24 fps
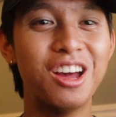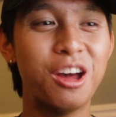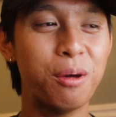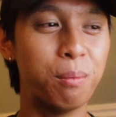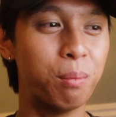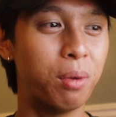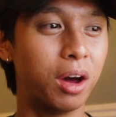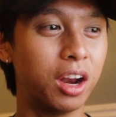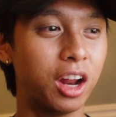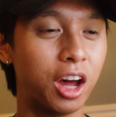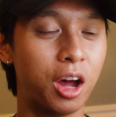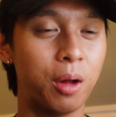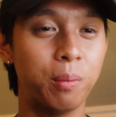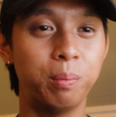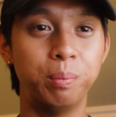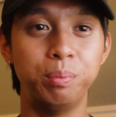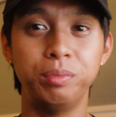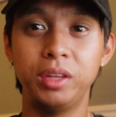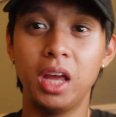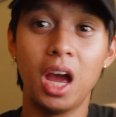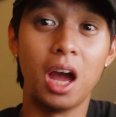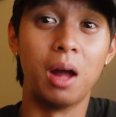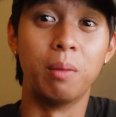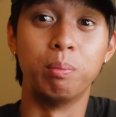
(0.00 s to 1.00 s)
But
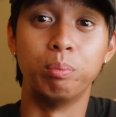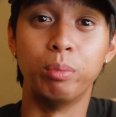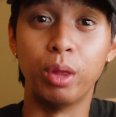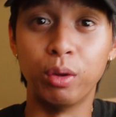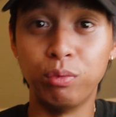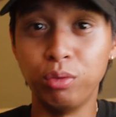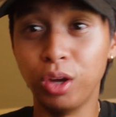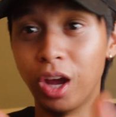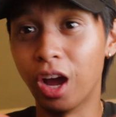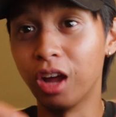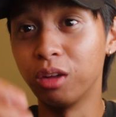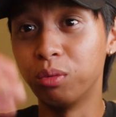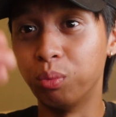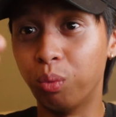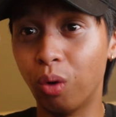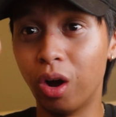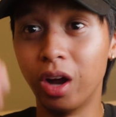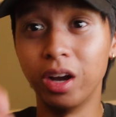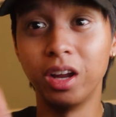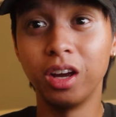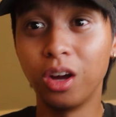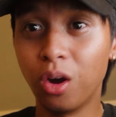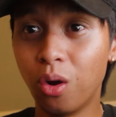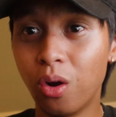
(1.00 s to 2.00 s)
yeah, if you guys
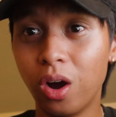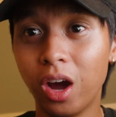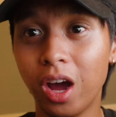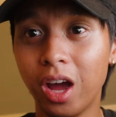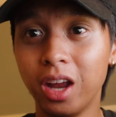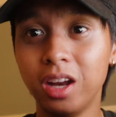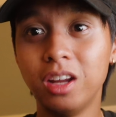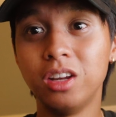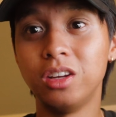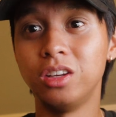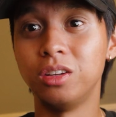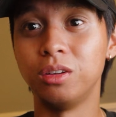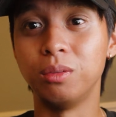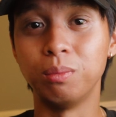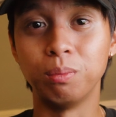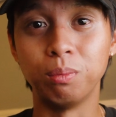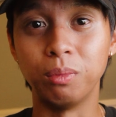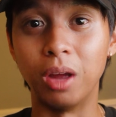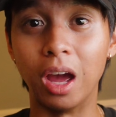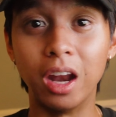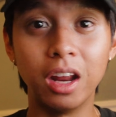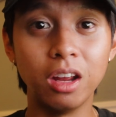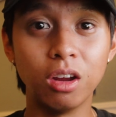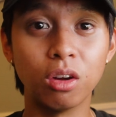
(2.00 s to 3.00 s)
want to go ahead and
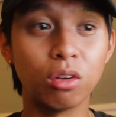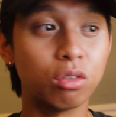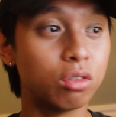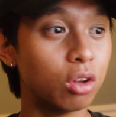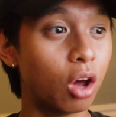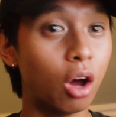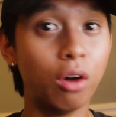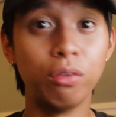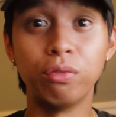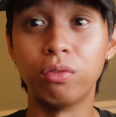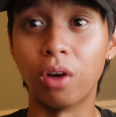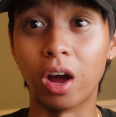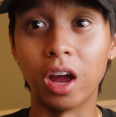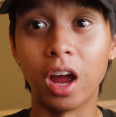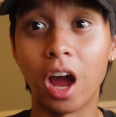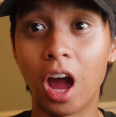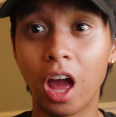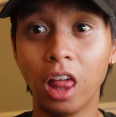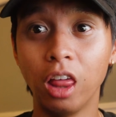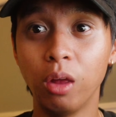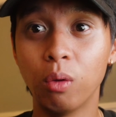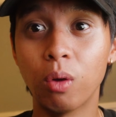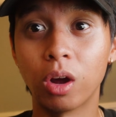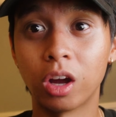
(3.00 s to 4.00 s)
get it yourself, I
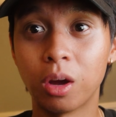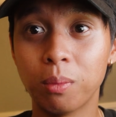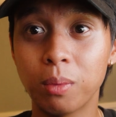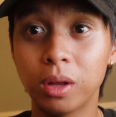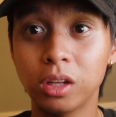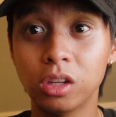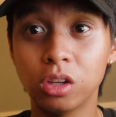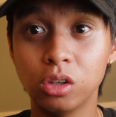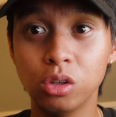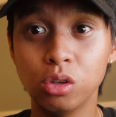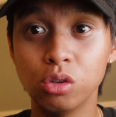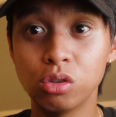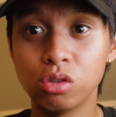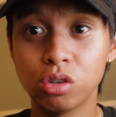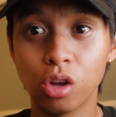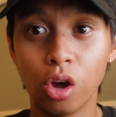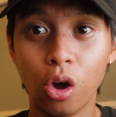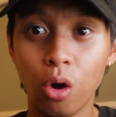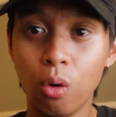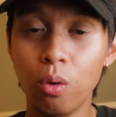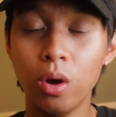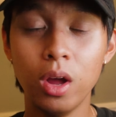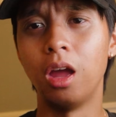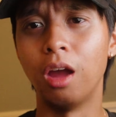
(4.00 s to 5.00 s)
highly recommend to do so.